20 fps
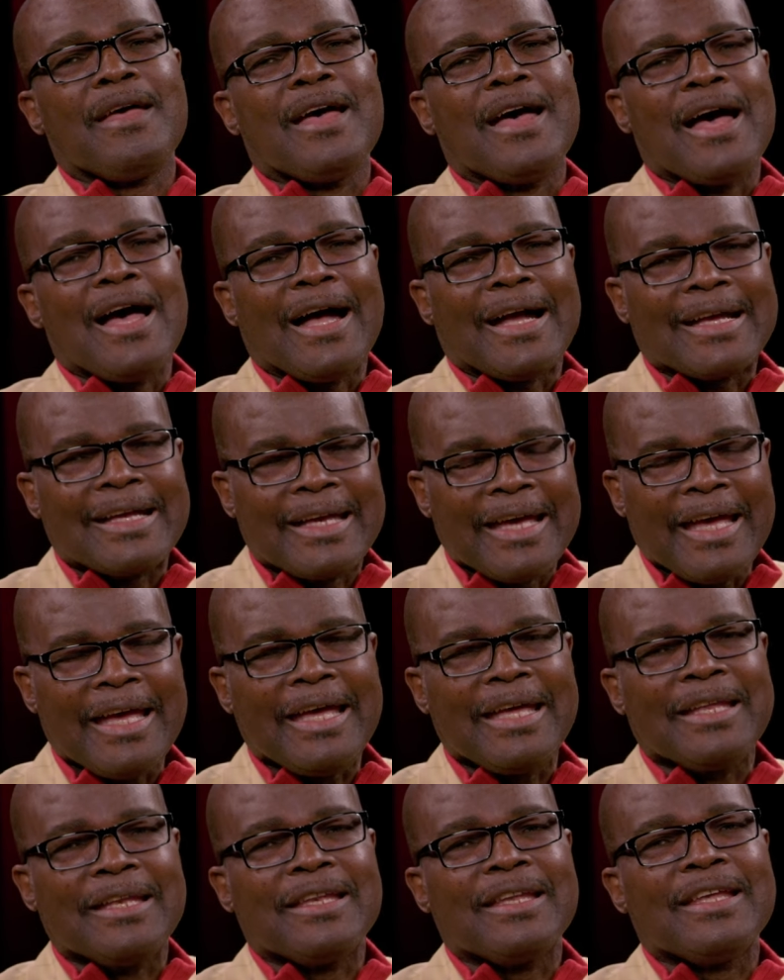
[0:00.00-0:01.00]

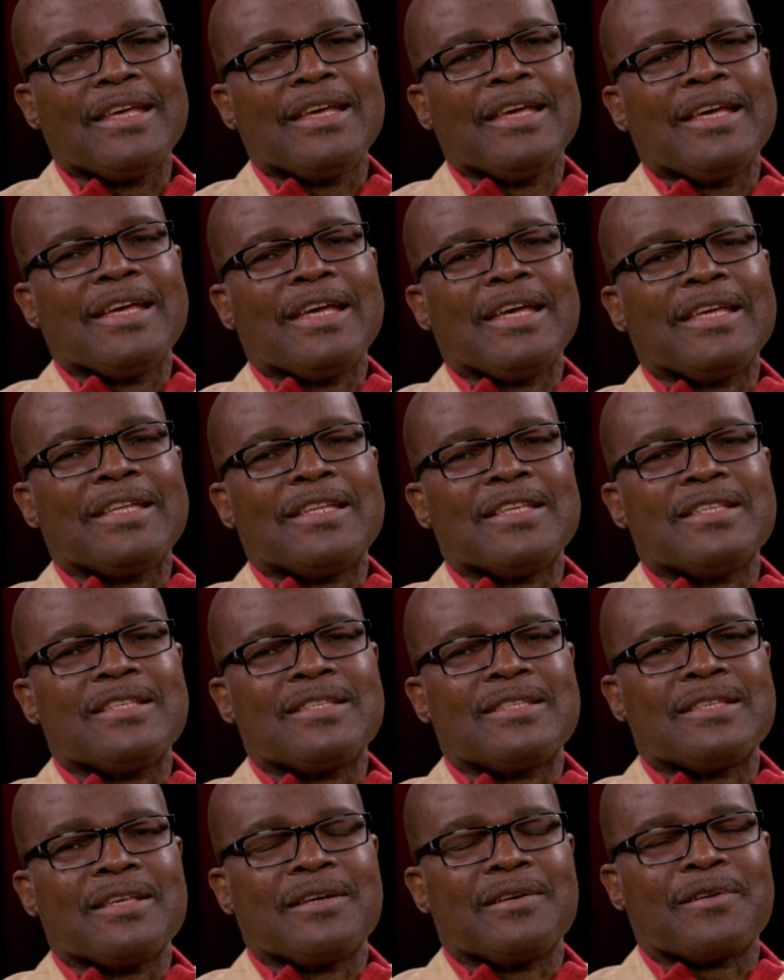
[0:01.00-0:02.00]
again, it
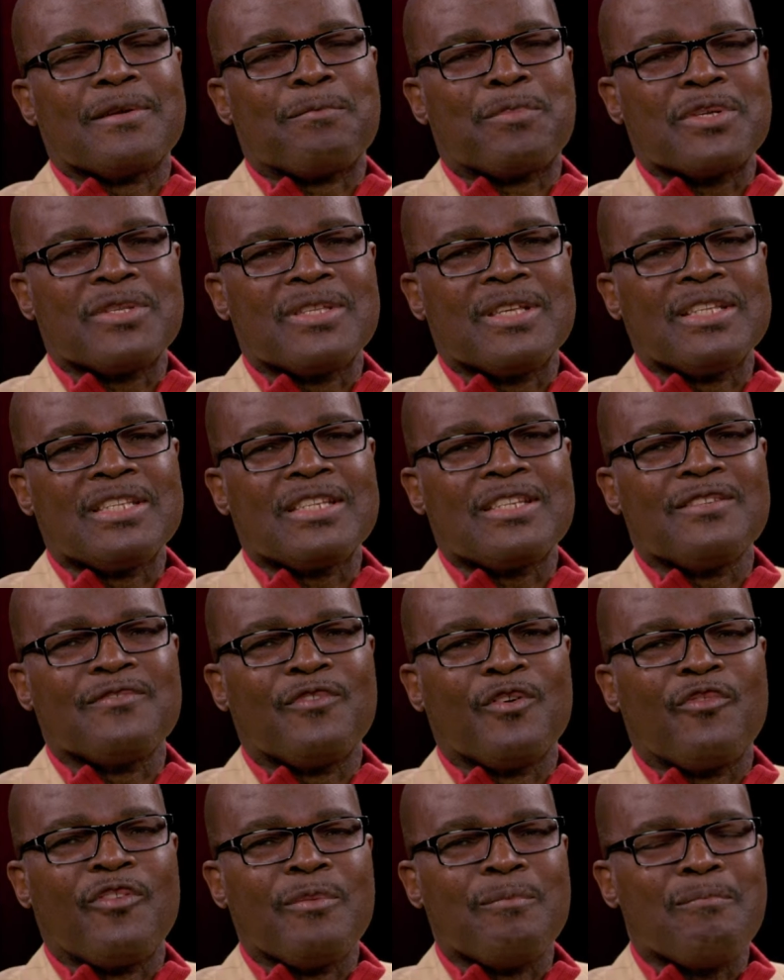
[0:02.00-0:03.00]
is representative
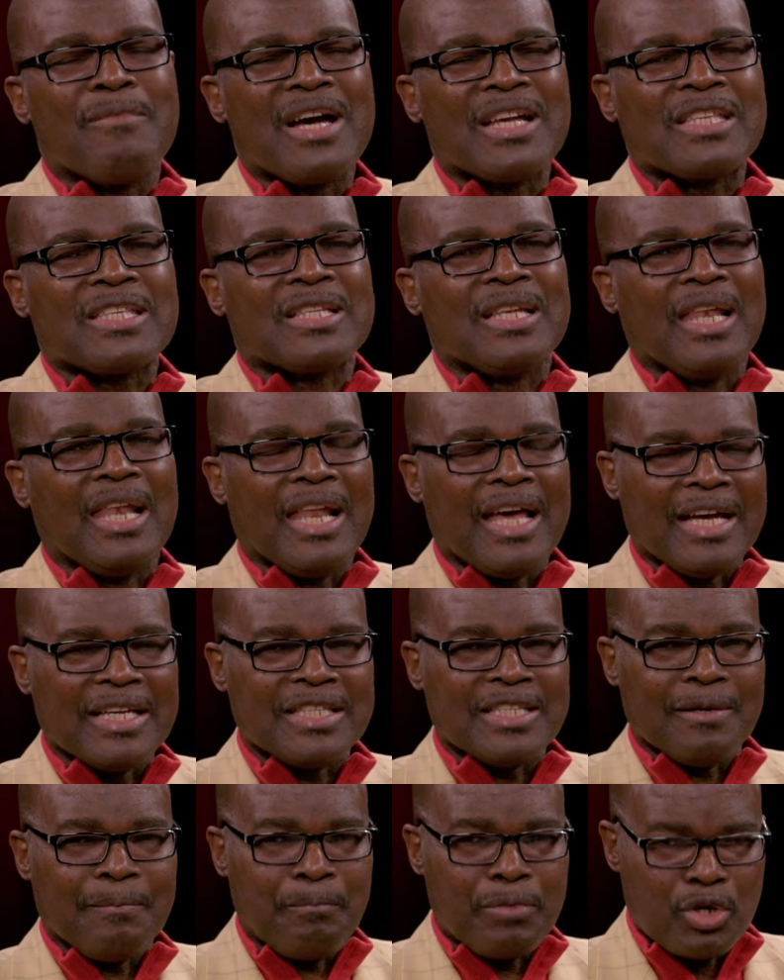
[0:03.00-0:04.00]
of a much
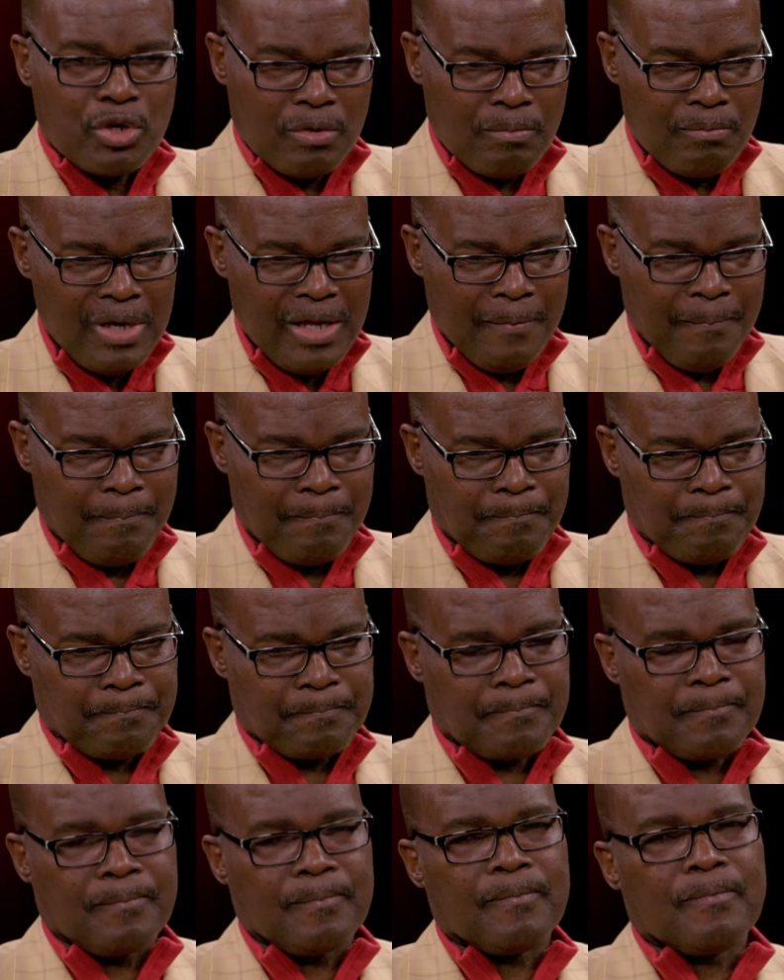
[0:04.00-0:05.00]
larger problem
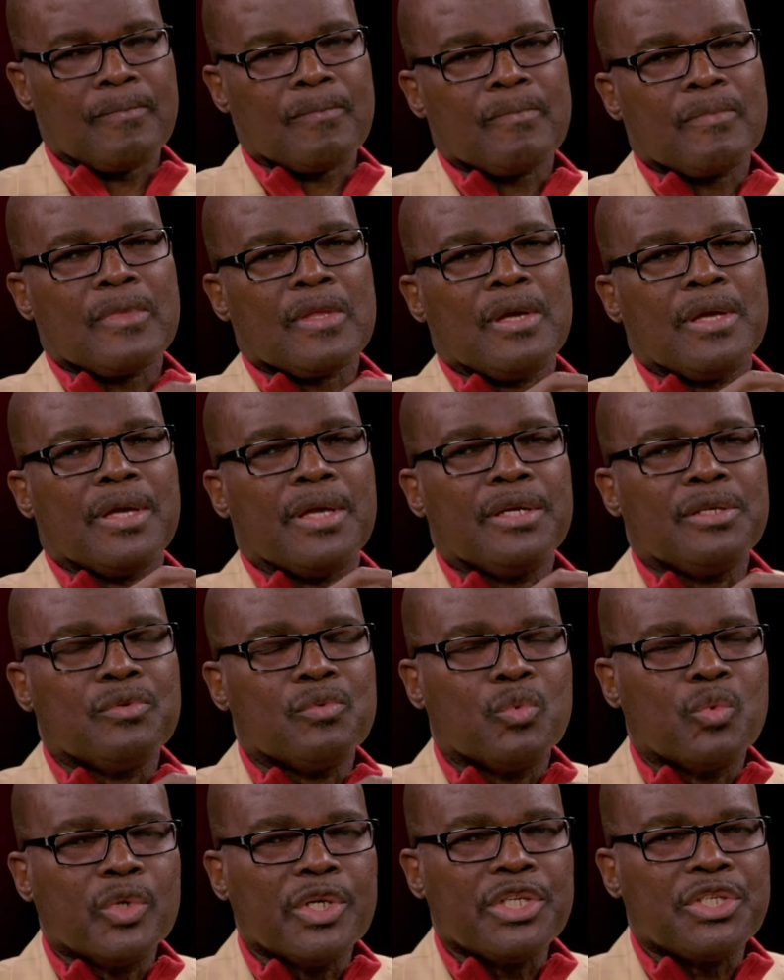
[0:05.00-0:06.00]
mm.
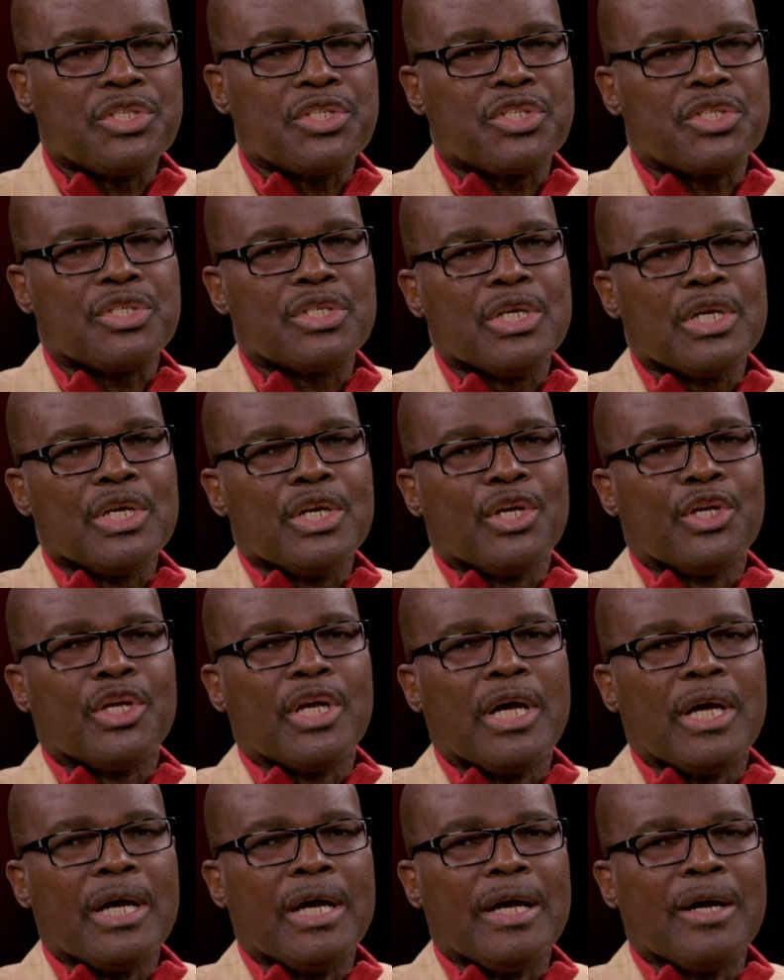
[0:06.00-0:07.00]
in which,
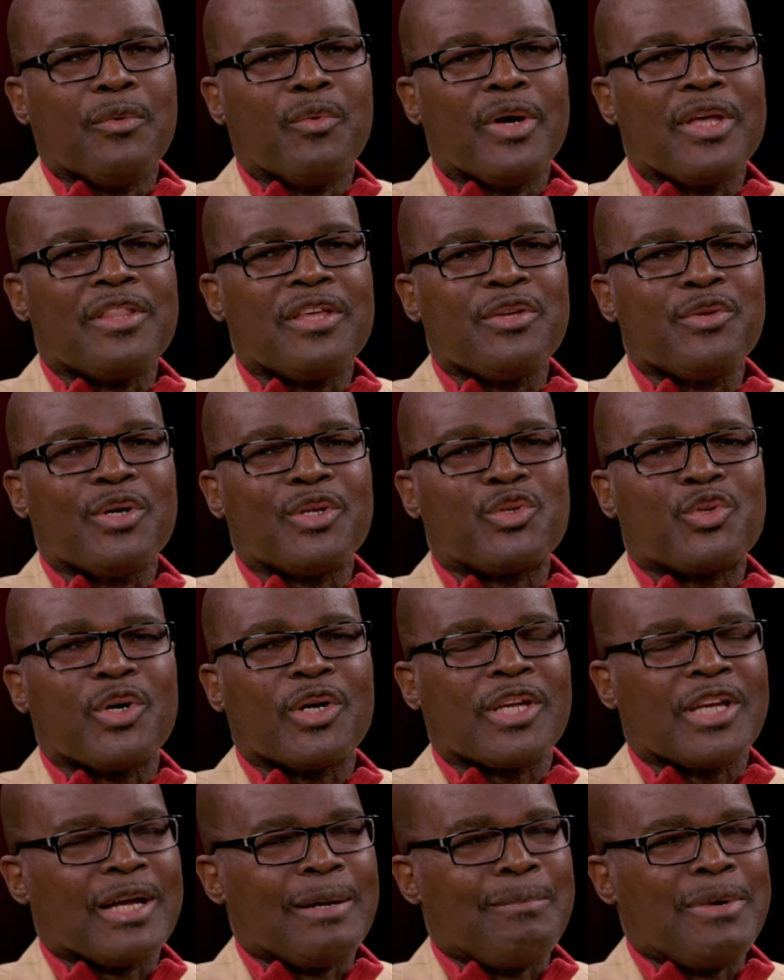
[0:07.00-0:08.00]
uh, whether you're
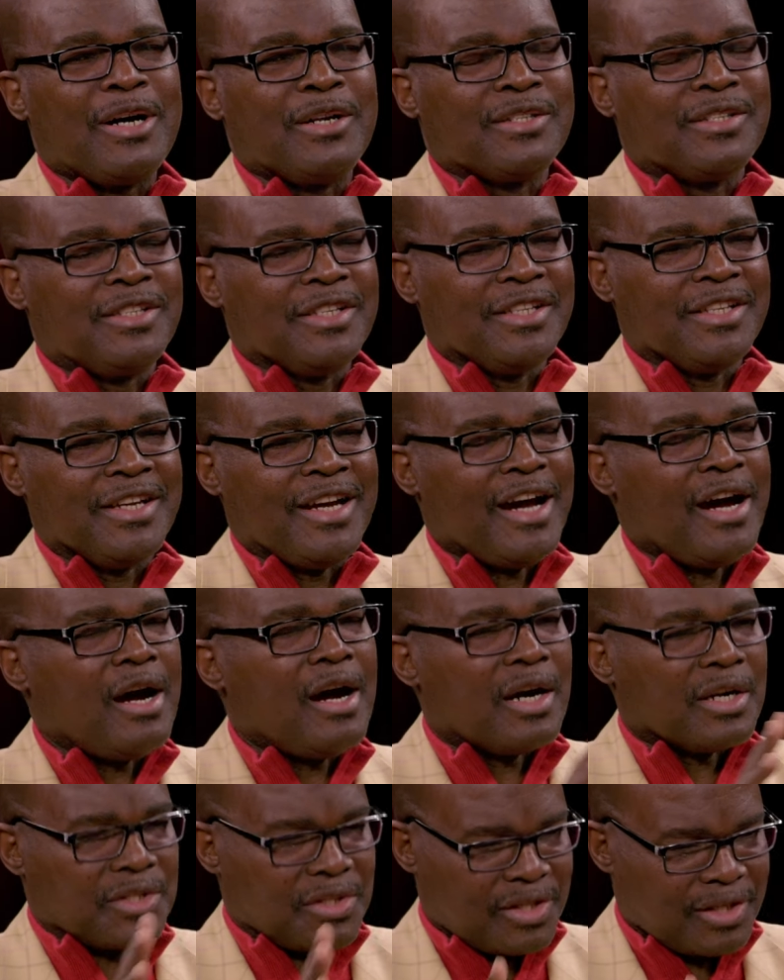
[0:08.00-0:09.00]
talking about the
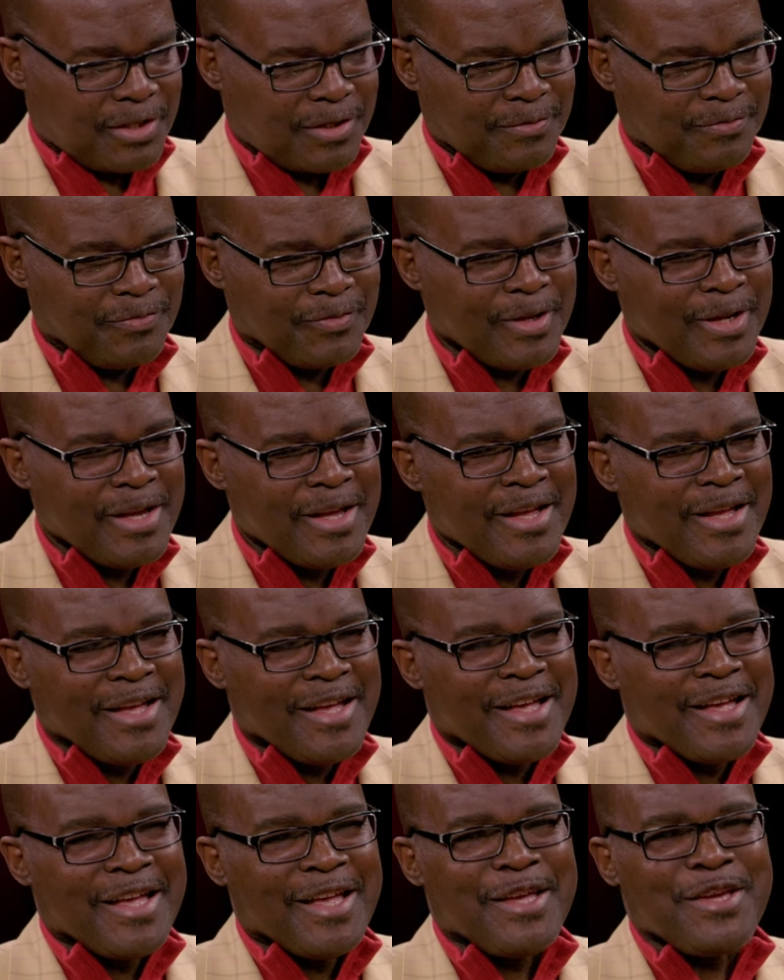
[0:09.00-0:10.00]
arts, mm -hmm.
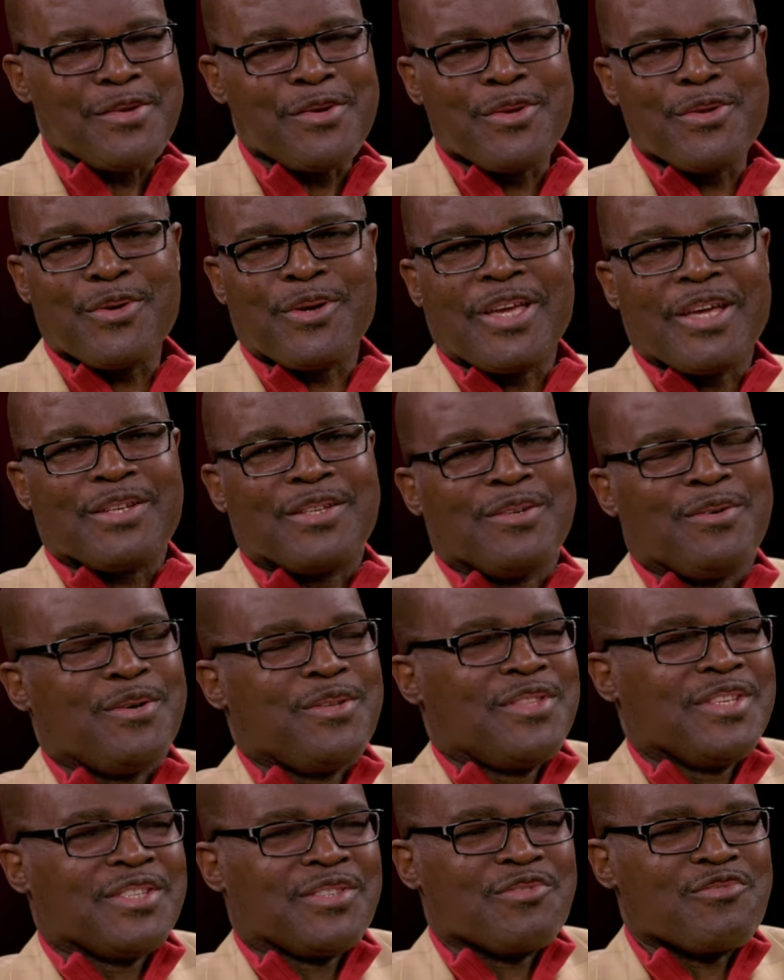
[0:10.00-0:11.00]
you know, you get all
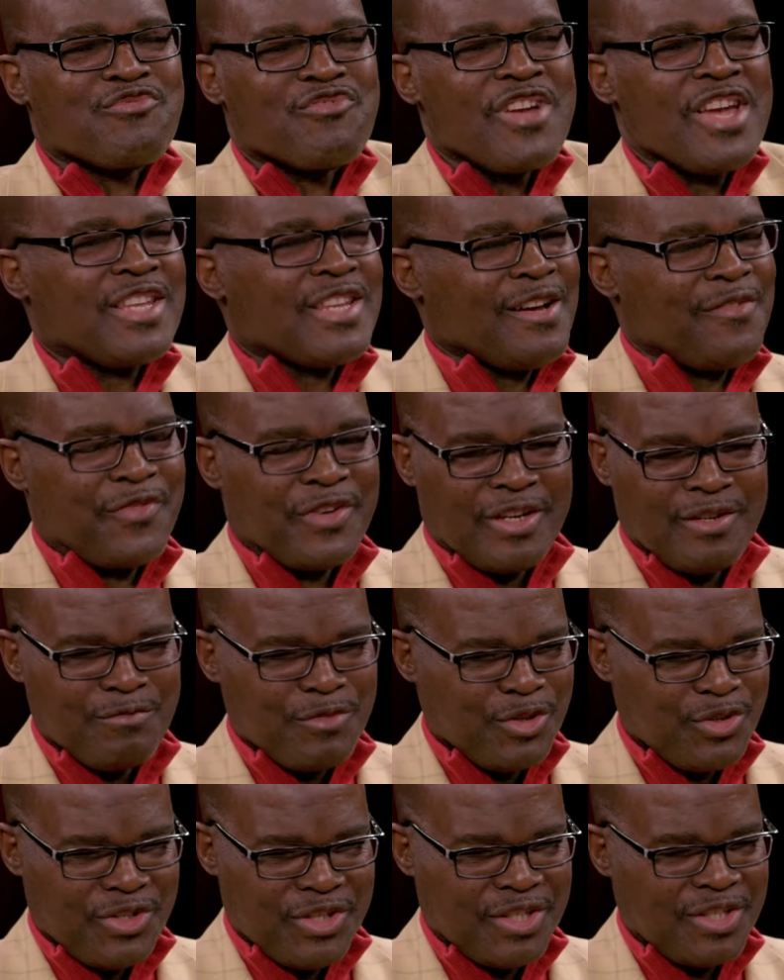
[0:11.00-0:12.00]
these great African
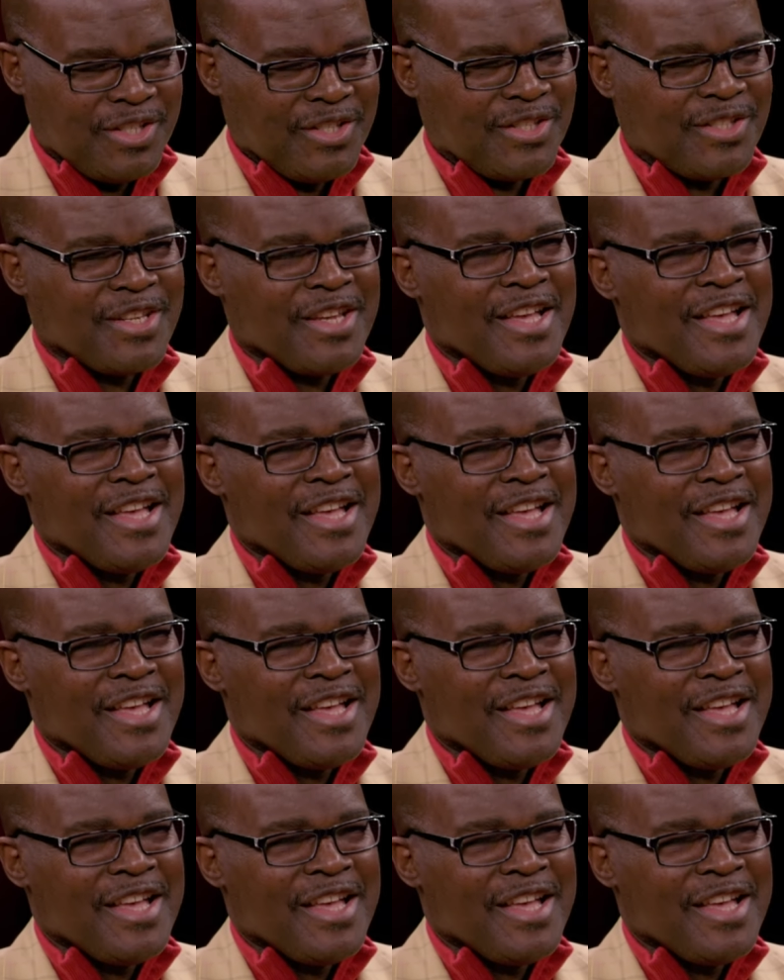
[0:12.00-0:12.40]
musicians.